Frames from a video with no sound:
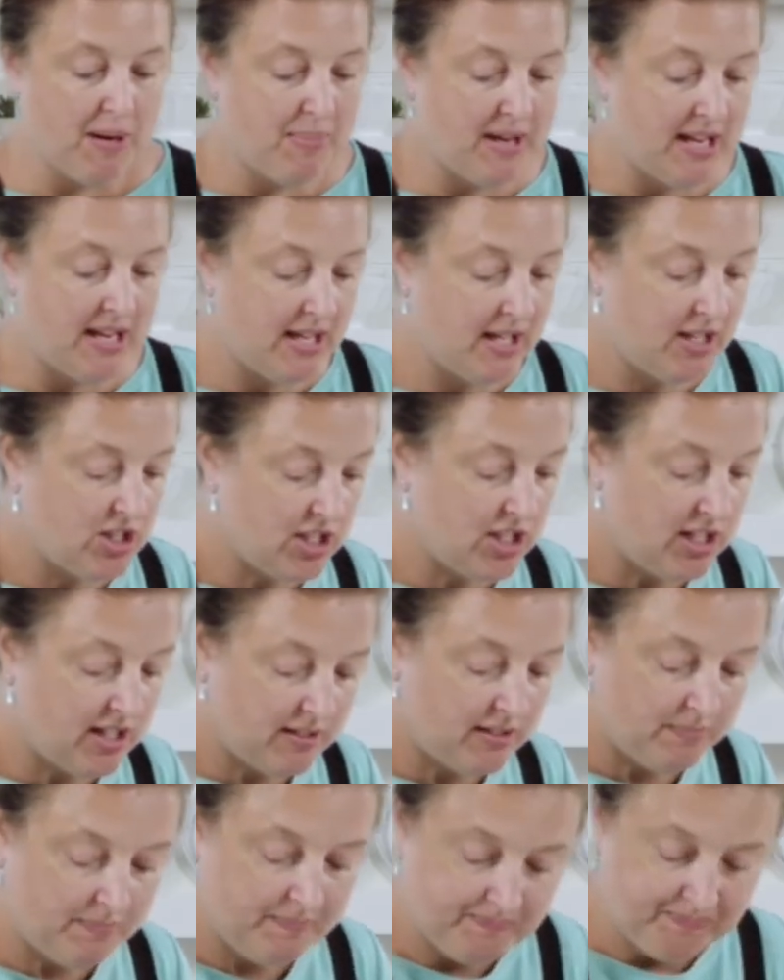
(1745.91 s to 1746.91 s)
my baking
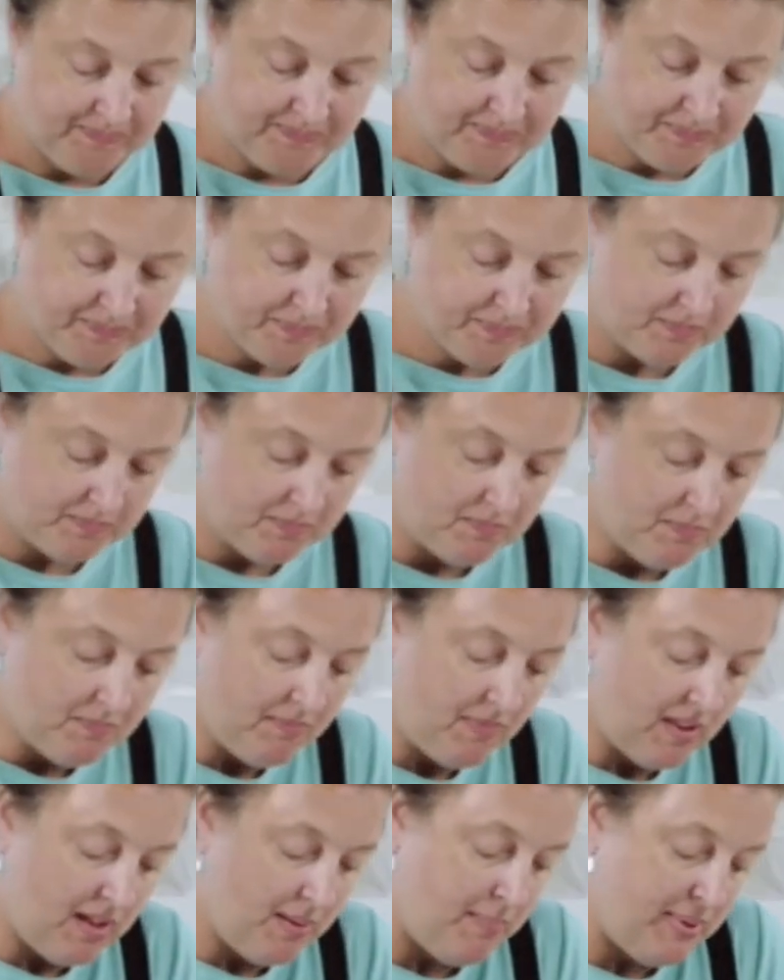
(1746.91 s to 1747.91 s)
sheet,
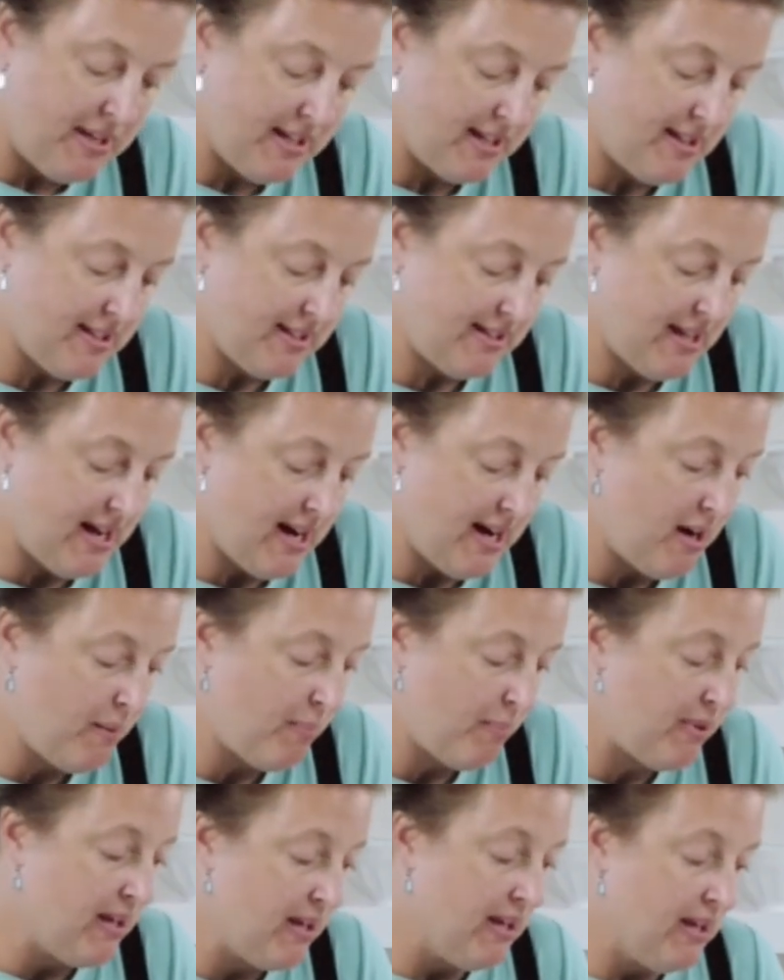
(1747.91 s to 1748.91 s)
pick this
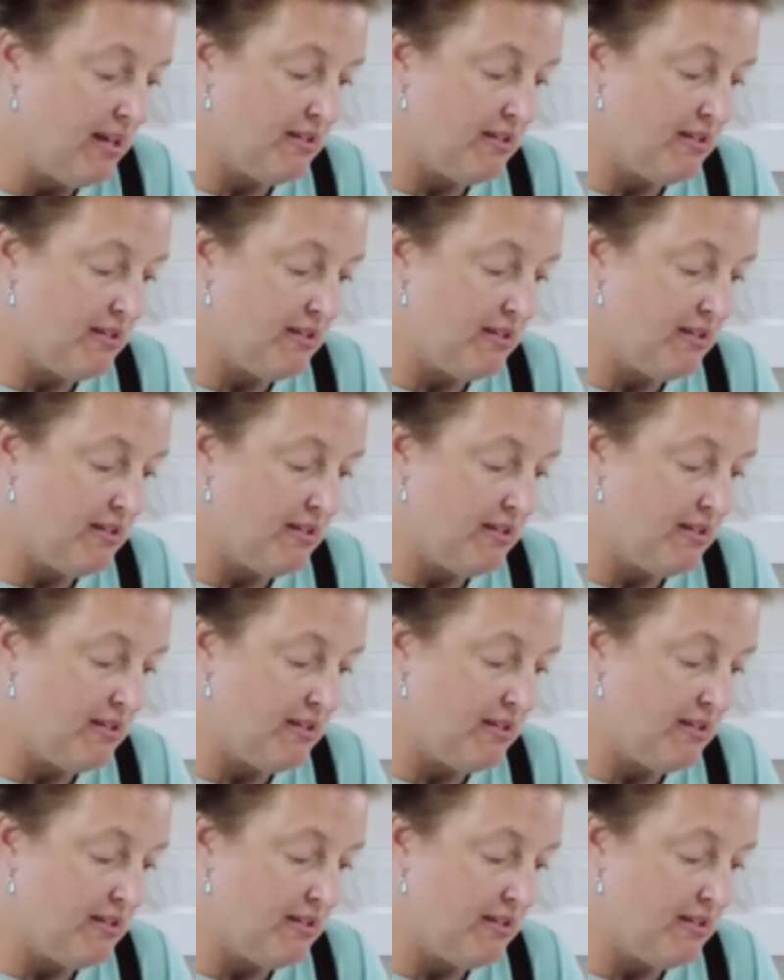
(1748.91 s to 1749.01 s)
up.